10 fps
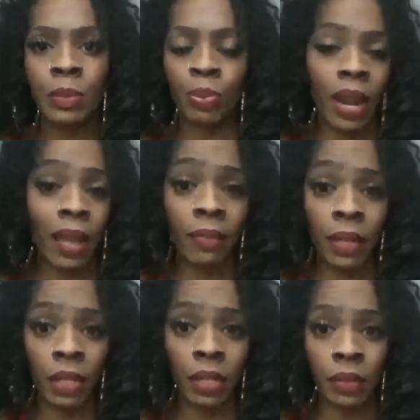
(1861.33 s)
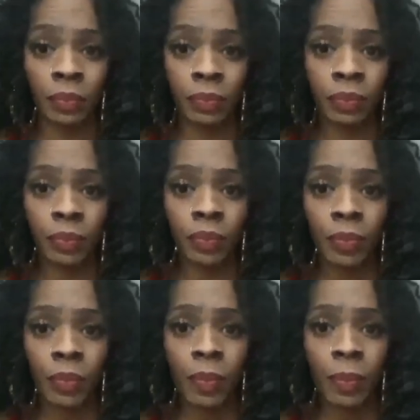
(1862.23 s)
depravity.
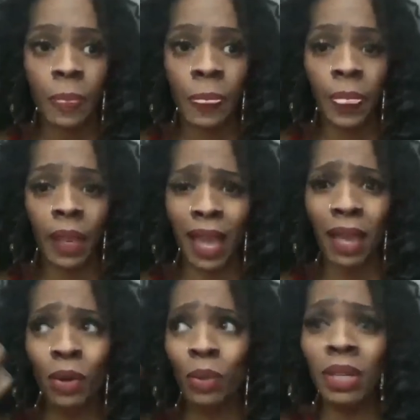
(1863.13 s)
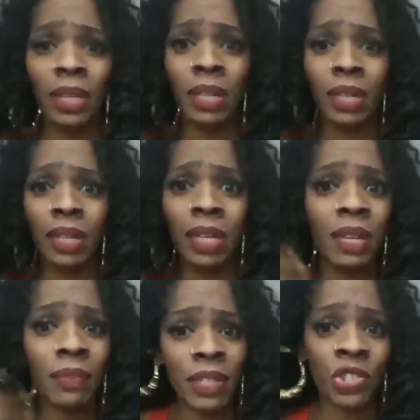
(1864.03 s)
I don't need any
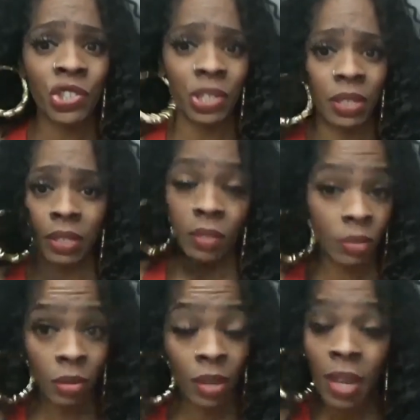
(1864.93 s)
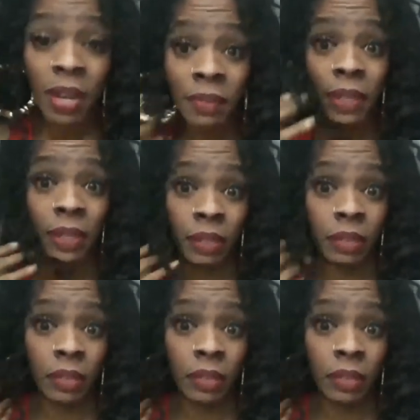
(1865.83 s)
of this shit. None of it.